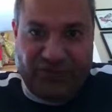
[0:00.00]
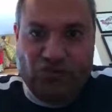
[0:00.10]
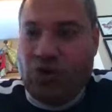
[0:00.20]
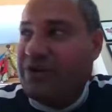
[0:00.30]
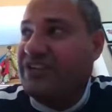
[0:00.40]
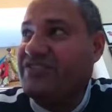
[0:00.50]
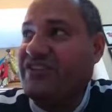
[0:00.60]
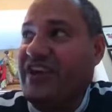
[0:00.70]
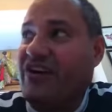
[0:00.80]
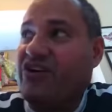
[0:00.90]
what we did
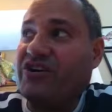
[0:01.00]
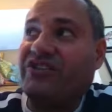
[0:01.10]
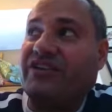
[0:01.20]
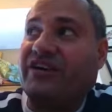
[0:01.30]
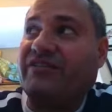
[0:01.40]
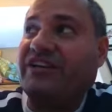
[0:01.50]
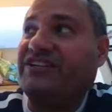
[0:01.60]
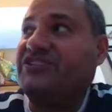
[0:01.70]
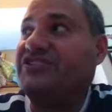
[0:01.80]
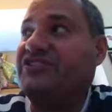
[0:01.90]
today, I'll hook the
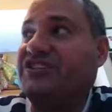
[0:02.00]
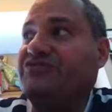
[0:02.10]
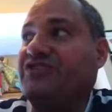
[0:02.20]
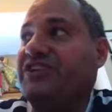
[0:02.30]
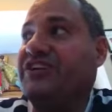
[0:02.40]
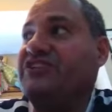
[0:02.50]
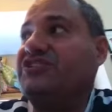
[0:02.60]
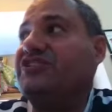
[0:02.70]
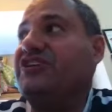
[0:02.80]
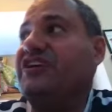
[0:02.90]
leash, 6-foot leash,
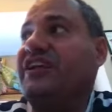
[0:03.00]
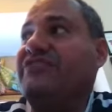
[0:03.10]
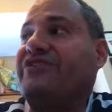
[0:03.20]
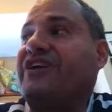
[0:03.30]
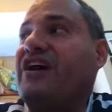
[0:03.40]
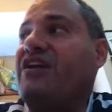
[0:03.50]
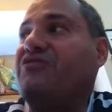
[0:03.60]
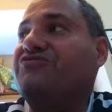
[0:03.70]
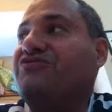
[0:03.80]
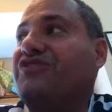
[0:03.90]
to the electric collar
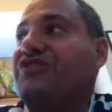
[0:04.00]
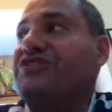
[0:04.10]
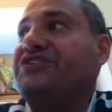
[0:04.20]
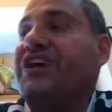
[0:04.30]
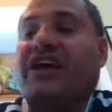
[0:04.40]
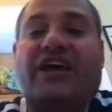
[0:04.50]
first,